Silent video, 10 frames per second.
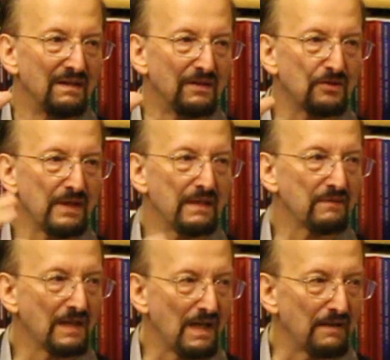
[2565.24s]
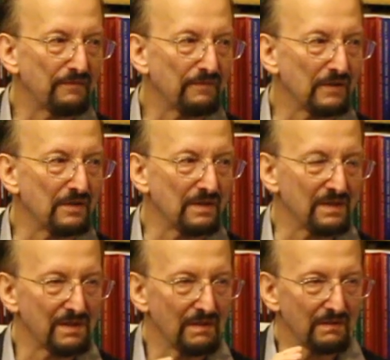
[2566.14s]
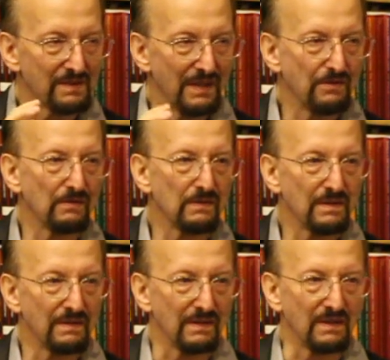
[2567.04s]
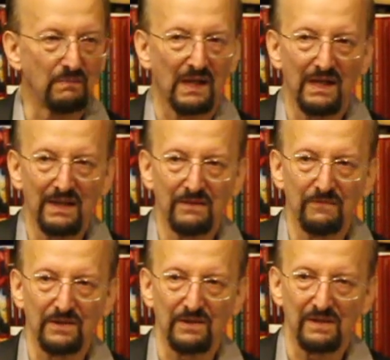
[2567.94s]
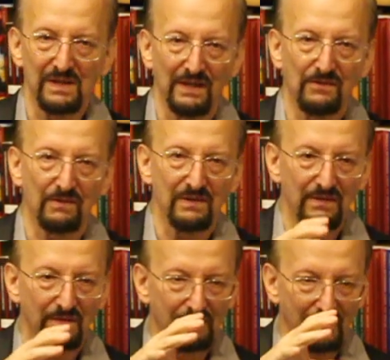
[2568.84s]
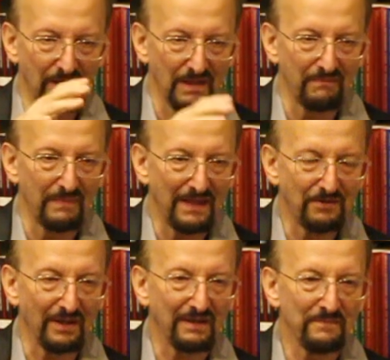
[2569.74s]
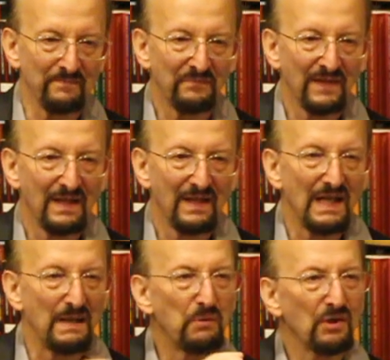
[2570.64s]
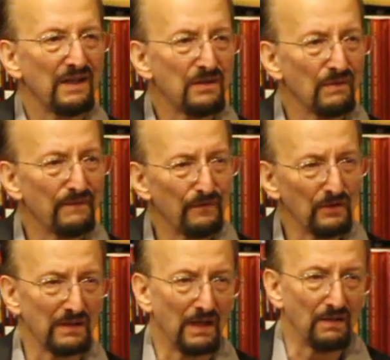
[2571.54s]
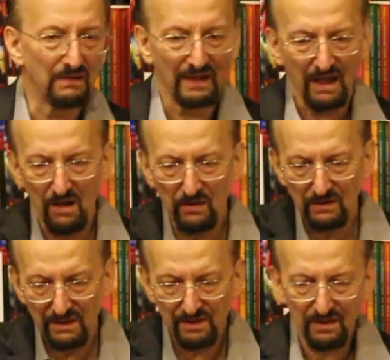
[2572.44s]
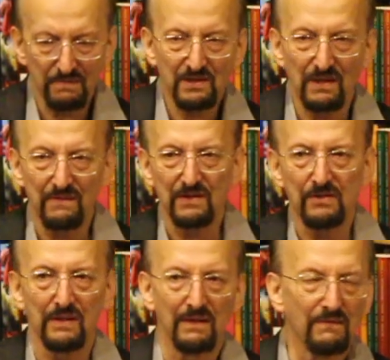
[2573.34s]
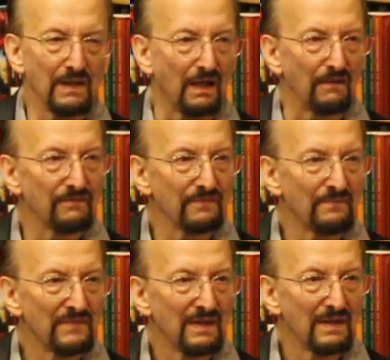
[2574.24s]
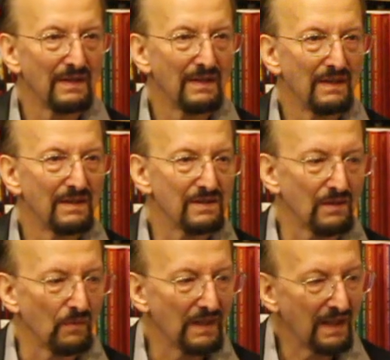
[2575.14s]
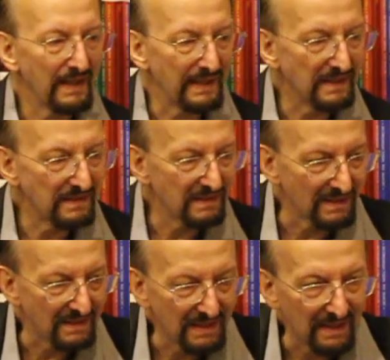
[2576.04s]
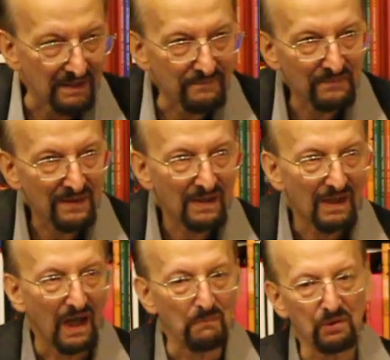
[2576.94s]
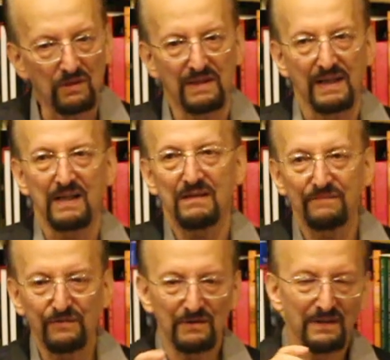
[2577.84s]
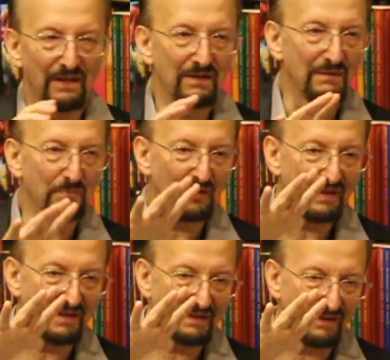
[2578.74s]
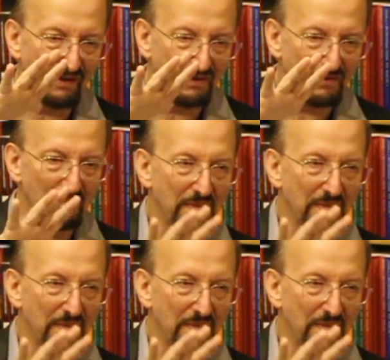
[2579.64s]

the Tree of Life, which is central to the Kabbalah, which is central to a lot of magic, he put into a footnote the whole description of the Tree of Life. So when I edited it here, I pulled it out of the footnote and put it onto a